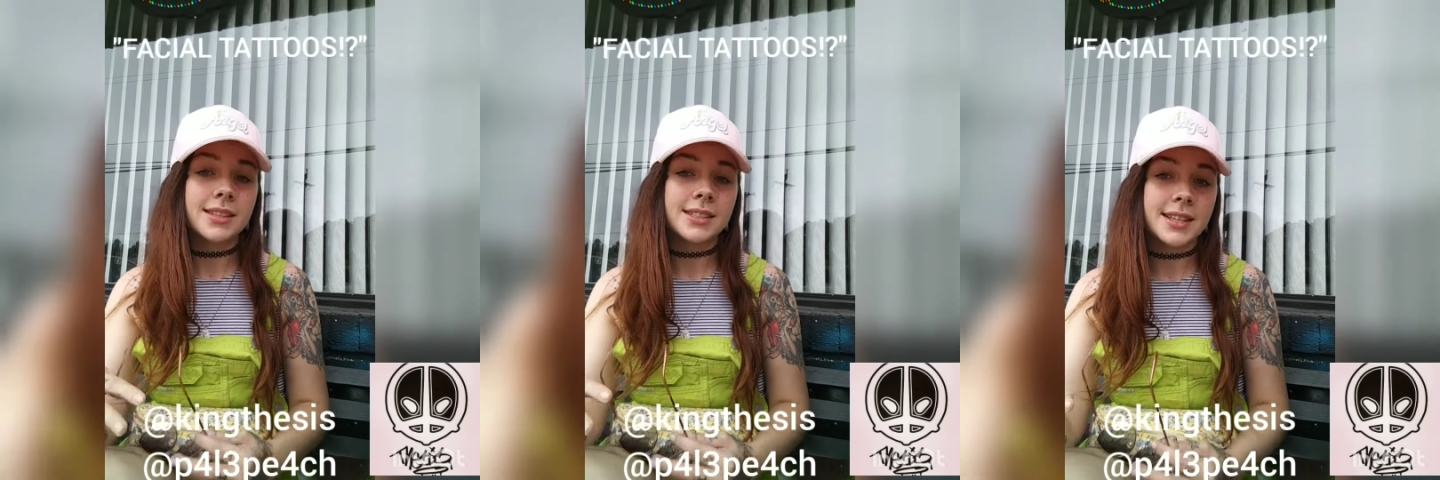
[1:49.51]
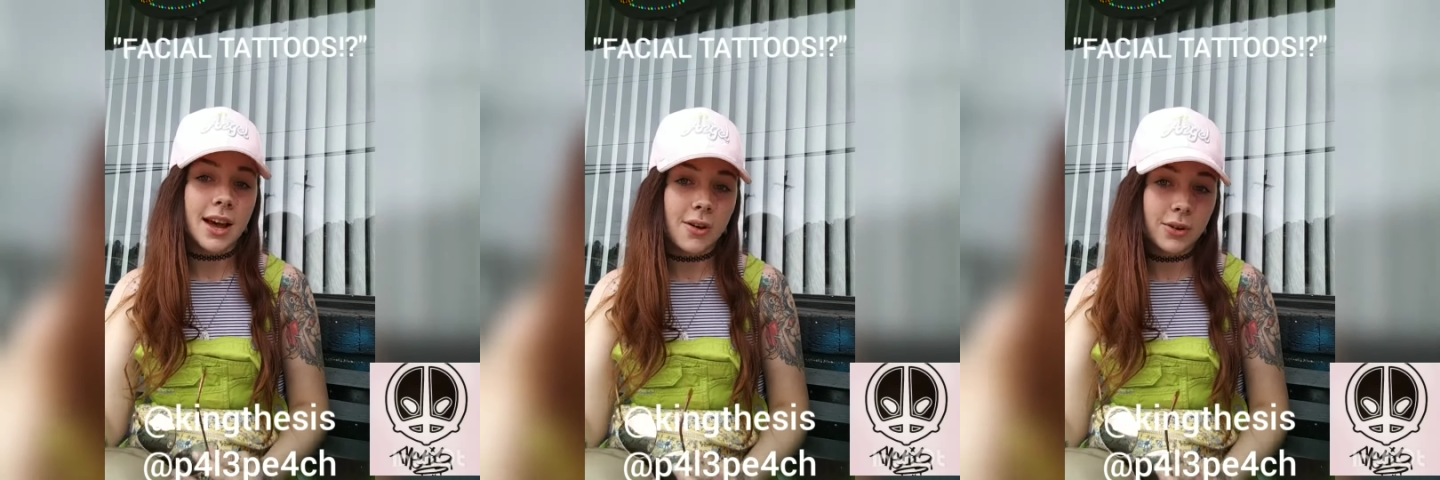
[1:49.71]

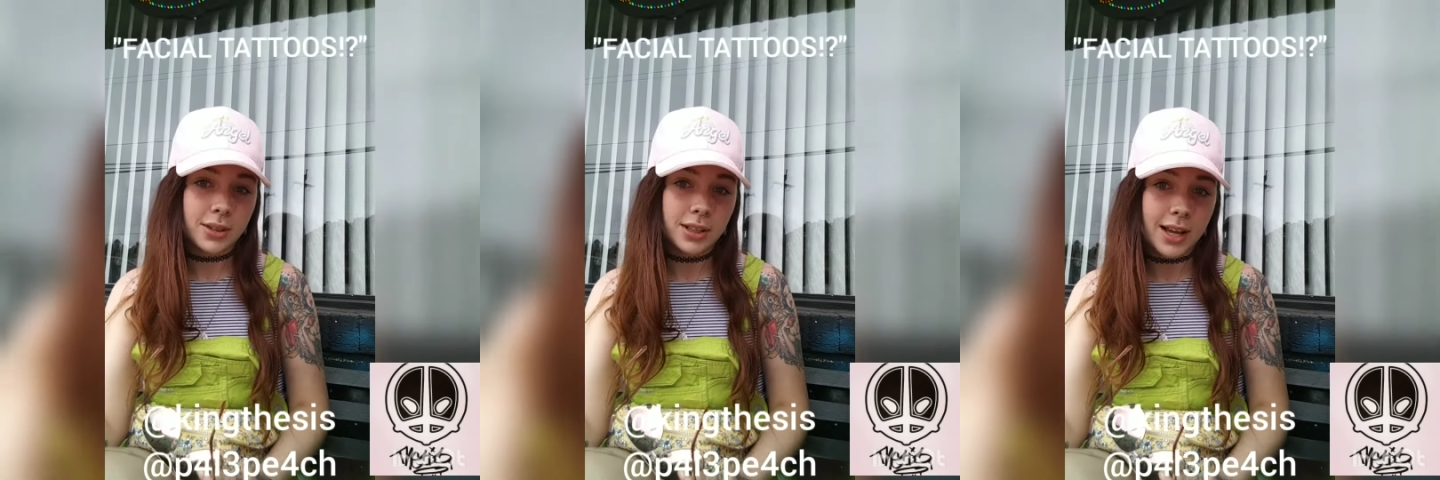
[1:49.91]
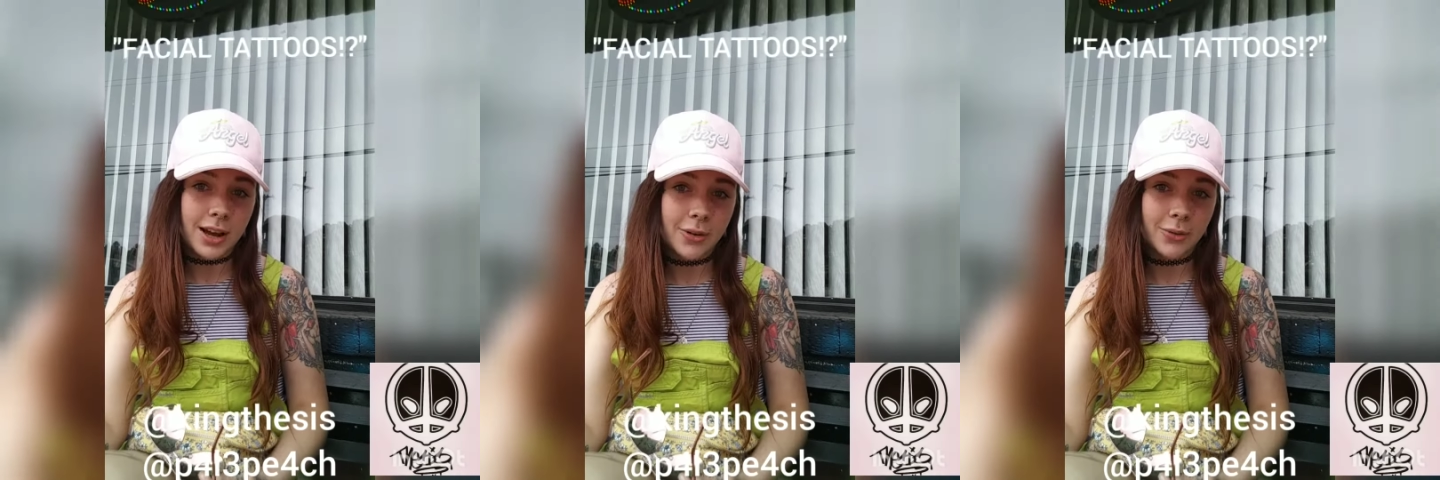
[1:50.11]

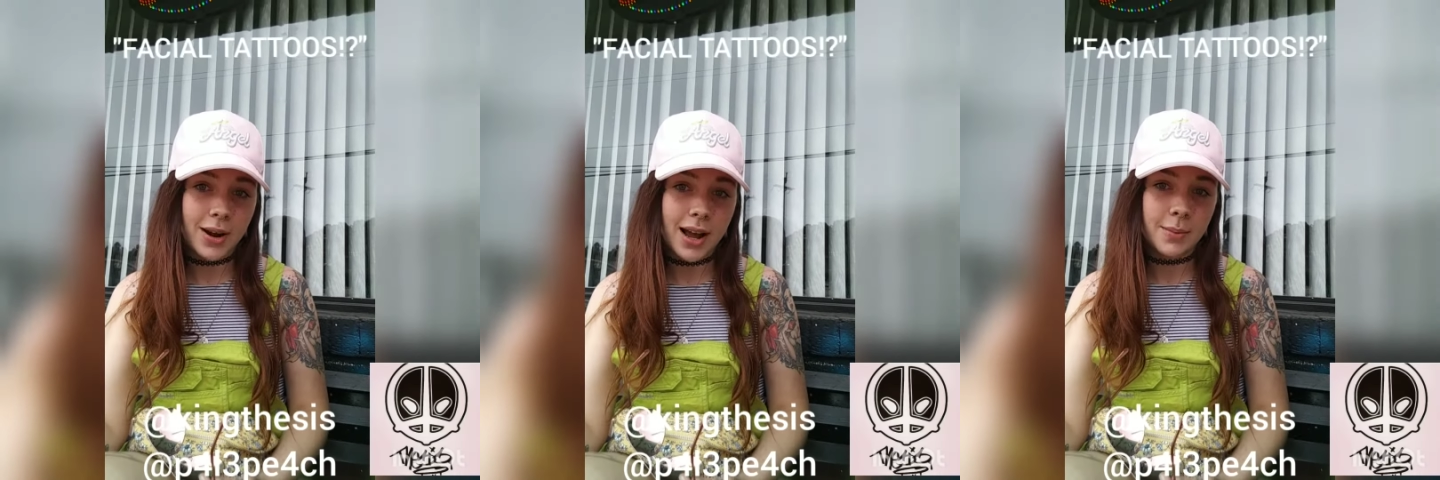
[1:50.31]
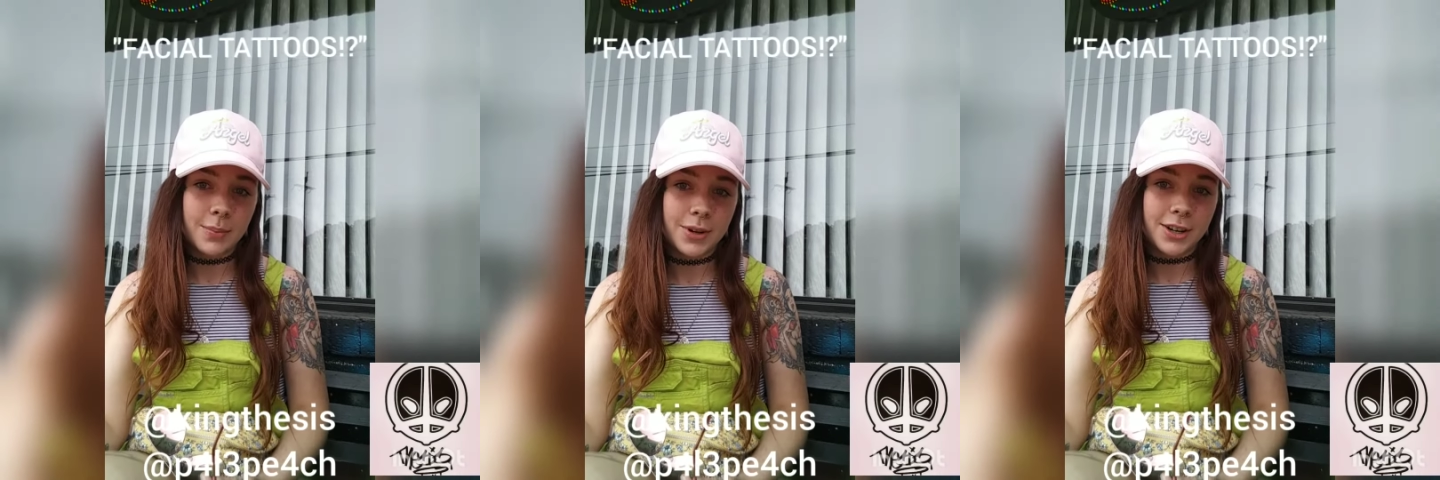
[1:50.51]
SoundCloud
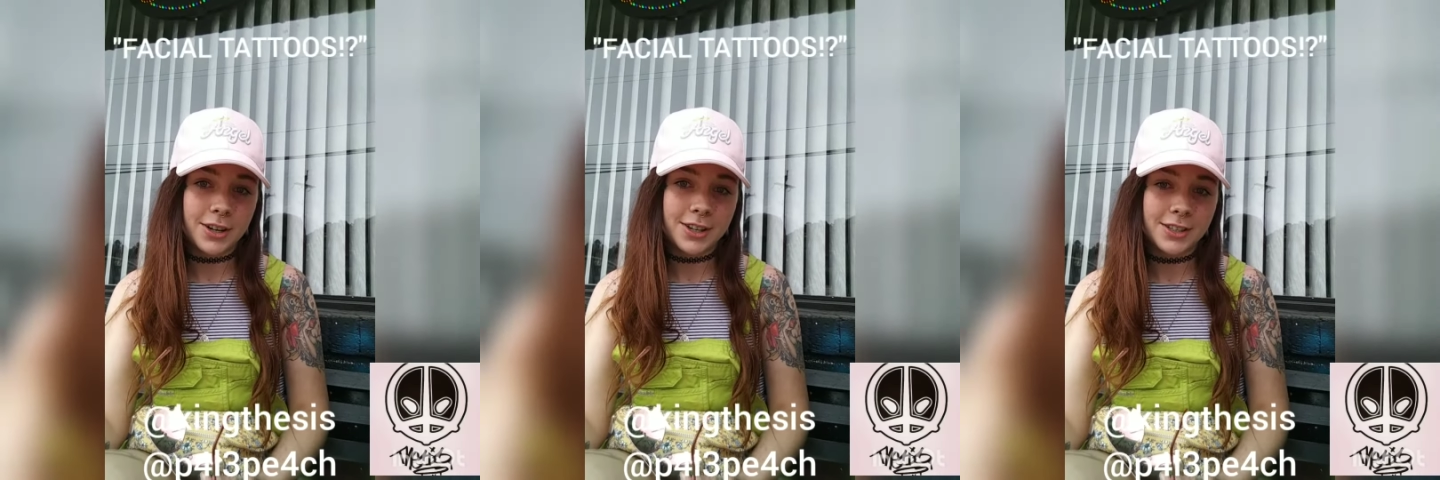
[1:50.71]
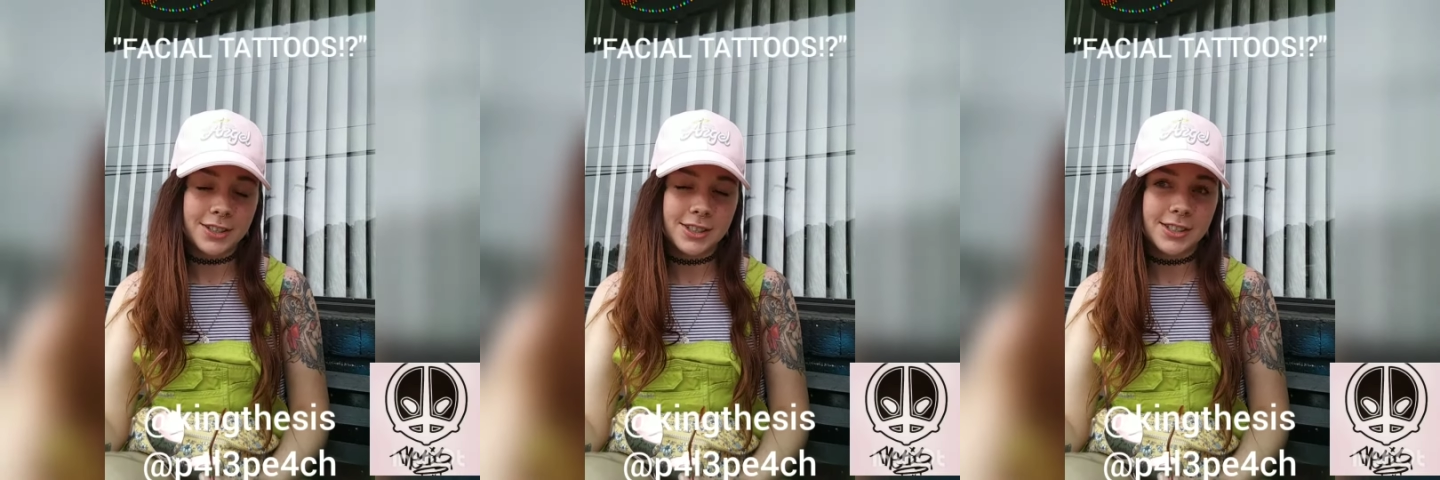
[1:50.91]

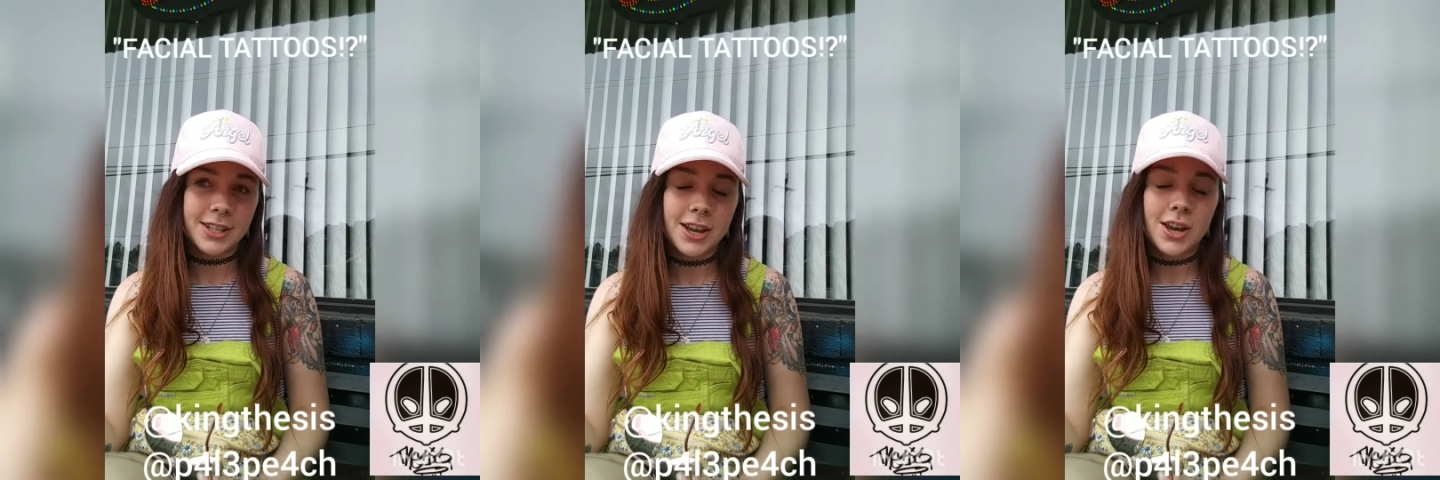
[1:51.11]
rappers.